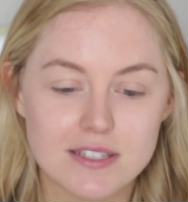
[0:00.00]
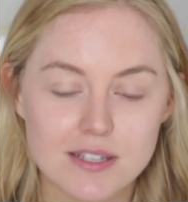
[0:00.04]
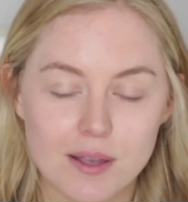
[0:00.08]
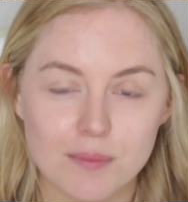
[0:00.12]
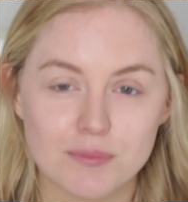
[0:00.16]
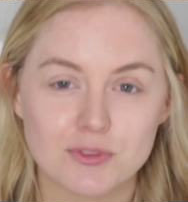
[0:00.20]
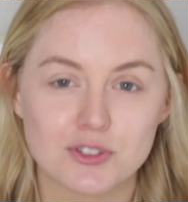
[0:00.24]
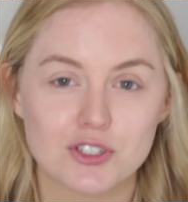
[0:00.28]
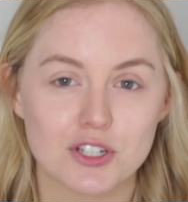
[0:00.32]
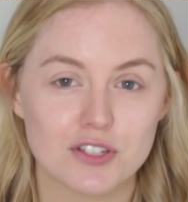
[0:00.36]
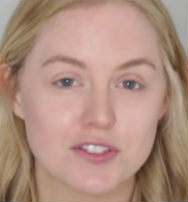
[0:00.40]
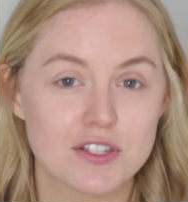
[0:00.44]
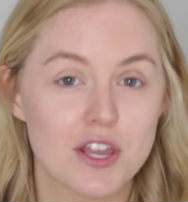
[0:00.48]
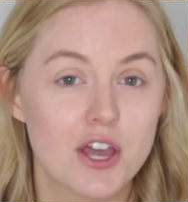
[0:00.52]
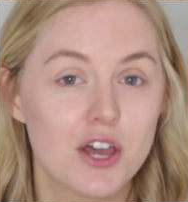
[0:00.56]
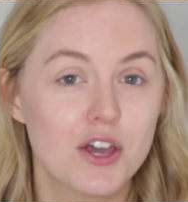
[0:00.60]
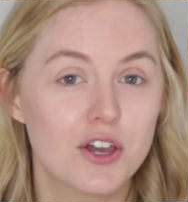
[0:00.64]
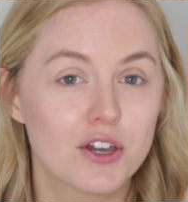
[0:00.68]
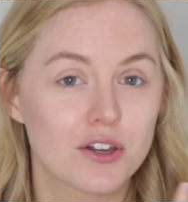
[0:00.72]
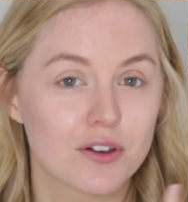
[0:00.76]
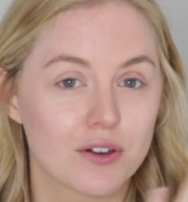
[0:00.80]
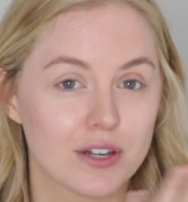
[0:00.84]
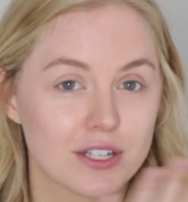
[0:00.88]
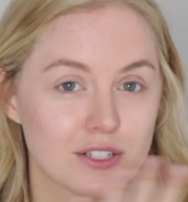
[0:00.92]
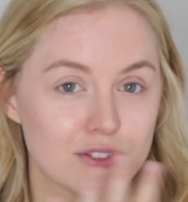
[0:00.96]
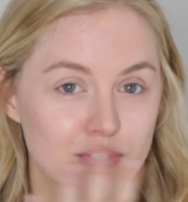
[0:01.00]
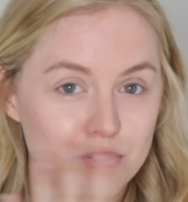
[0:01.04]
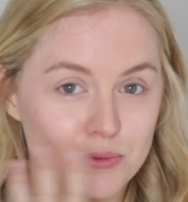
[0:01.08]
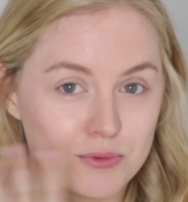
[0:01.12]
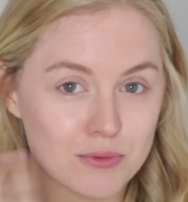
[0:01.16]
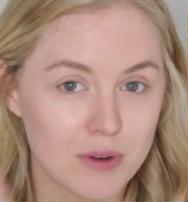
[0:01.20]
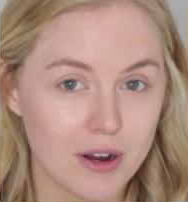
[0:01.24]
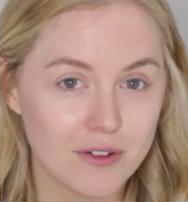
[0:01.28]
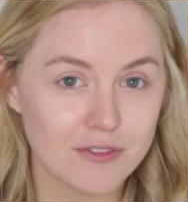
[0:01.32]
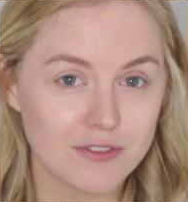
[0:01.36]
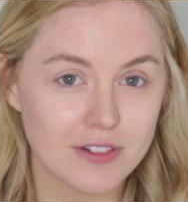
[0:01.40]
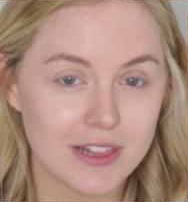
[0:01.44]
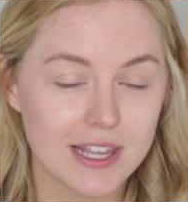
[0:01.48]
So I'm just going to
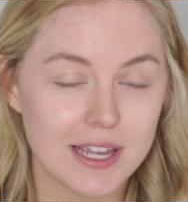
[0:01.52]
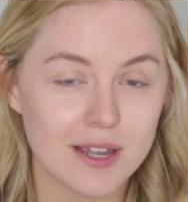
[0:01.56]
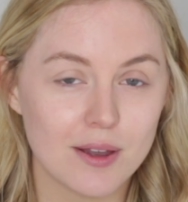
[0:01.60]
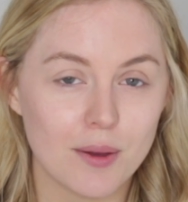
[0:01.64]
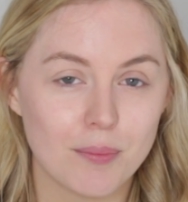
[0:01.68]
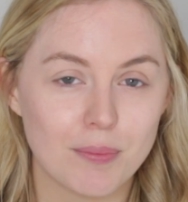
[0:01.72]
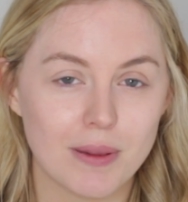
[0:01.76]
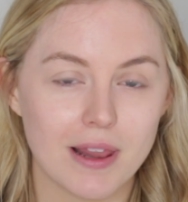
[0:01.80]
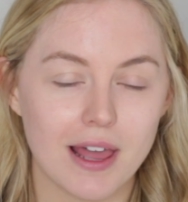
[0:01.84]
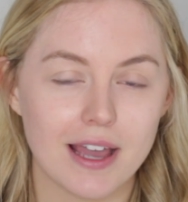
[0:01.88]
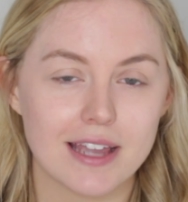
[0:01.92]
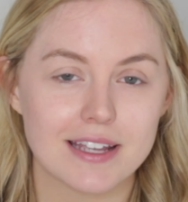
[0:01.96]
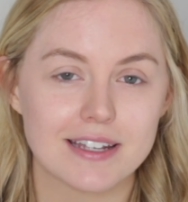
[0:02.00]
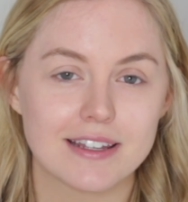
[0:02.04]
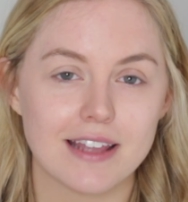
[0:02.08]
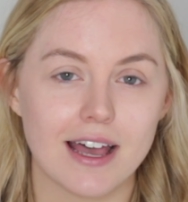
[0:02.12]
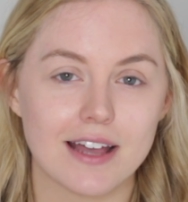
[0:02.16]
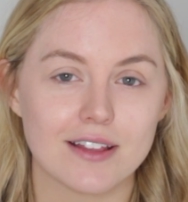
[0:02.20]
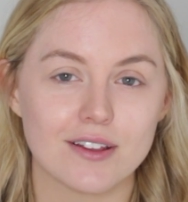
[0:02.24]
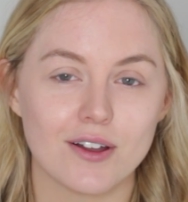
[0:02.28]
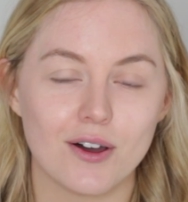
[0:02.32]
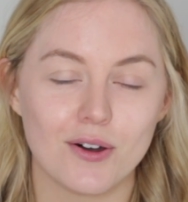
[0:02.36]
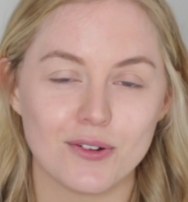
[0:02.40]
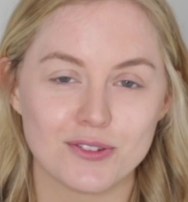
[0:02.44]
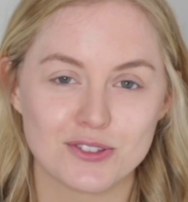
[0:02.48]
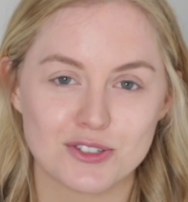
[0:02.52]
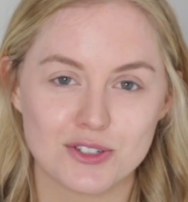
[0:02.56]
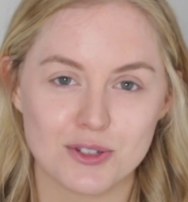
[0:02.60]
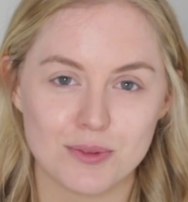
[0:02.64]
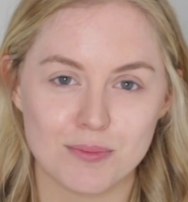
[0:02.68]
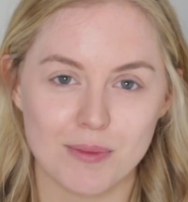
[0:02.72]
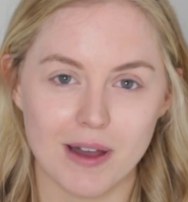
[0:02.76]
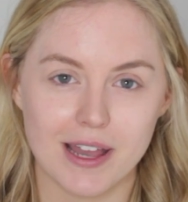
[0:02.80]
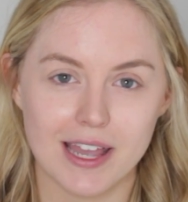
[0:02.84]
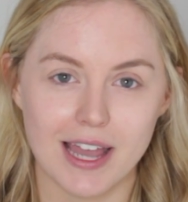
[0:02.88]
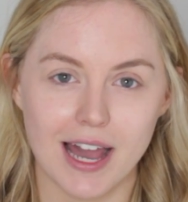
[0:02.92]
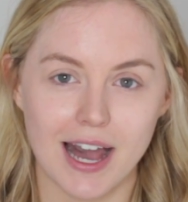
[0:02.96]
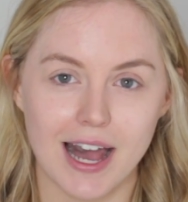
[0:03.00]
roughly apply that onto
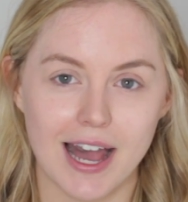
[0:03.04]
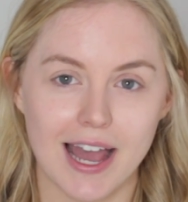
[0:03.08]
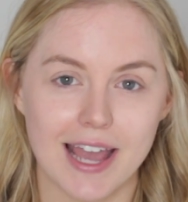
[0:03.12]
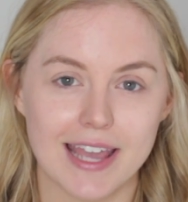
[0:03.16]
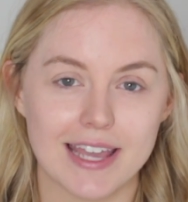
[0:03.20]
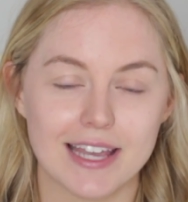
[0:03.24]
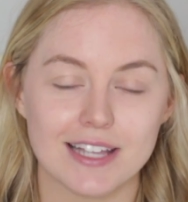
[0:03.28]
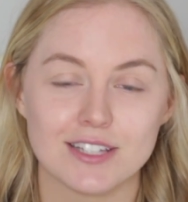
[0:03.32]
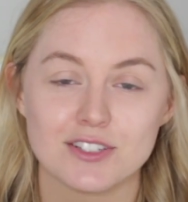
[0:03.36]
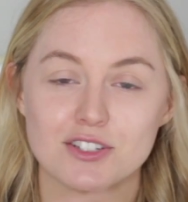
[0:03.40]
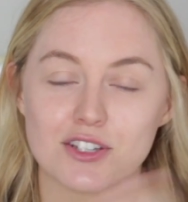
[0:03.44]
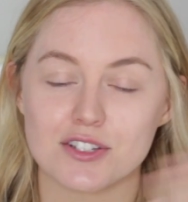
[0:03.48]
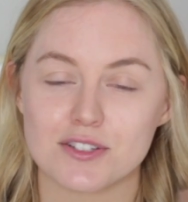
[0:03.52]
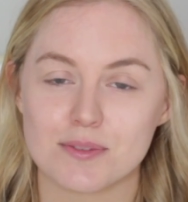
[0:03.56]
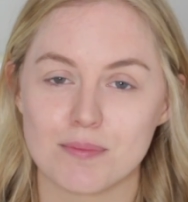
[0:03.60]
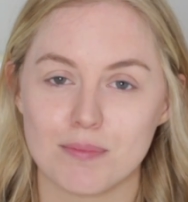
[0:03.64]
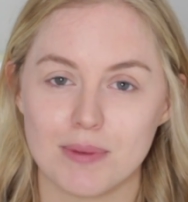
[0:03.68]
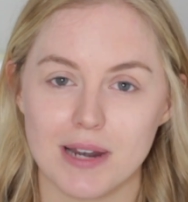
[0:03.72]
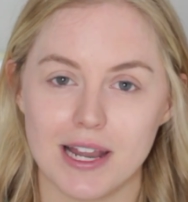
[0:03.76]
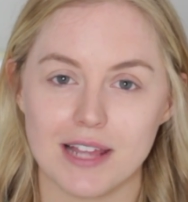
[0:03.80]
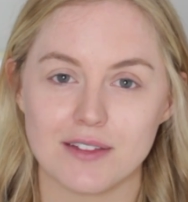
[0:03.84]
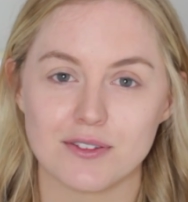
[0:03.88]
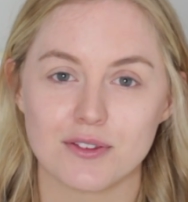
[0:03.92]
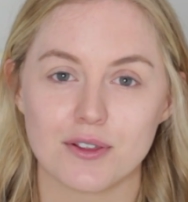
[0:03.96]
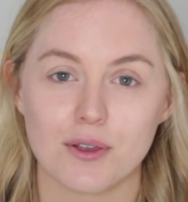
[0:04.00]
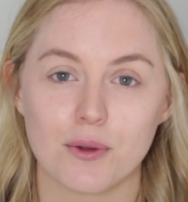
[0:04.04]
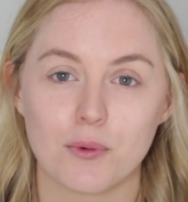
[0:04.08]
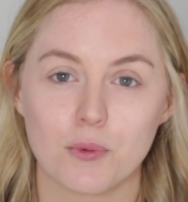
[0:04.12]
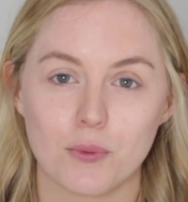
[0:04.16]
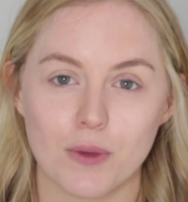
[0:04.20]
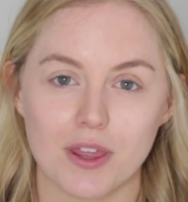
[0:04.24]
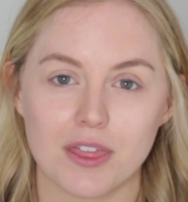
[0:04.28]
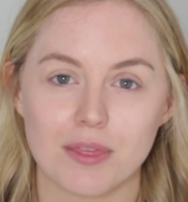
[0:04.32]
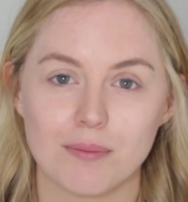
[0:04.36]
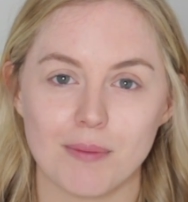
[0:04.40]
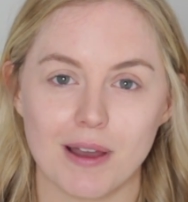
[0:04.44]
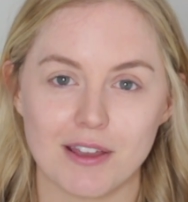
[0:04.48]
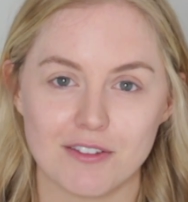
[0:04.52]
my eye and just blend
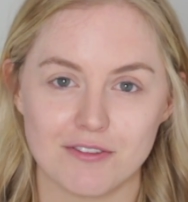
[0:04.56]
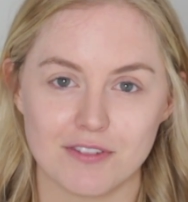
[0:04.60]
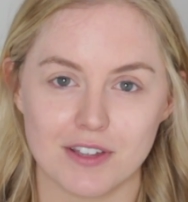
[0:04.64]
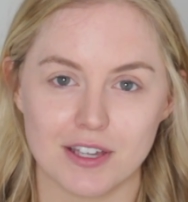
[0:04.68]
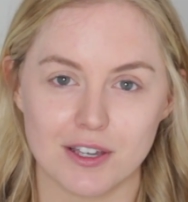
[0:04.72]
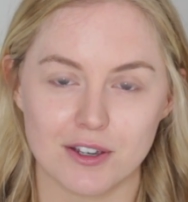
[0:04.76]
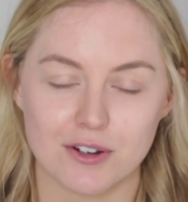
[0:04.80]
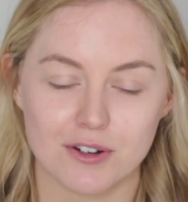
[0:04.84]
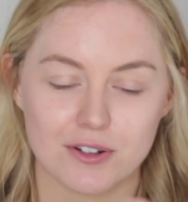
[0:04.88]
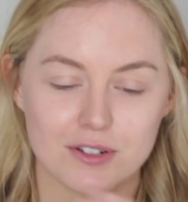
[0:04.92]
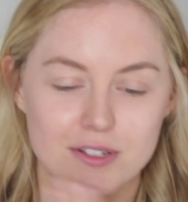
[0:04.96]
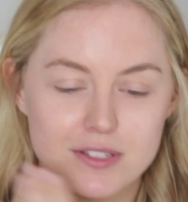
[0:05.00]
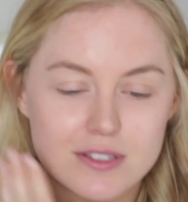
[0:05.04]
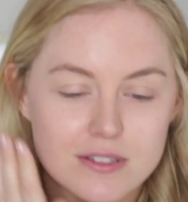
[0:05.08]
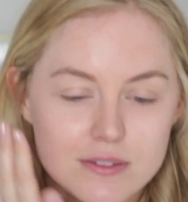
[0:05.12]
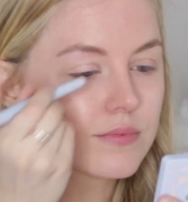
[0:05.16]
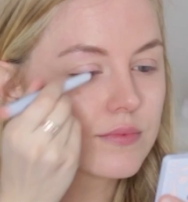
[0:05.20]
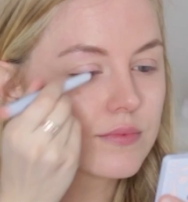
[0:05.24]
with my fingers.